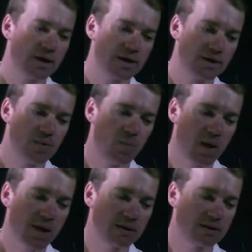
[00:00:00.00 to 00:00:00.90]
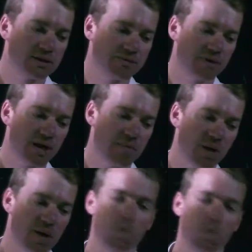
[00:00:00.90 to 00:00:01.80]
I can do 1 divided
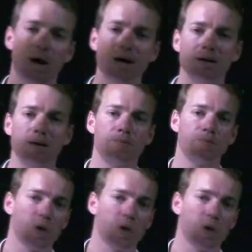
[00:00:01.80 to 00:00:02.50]
by 1,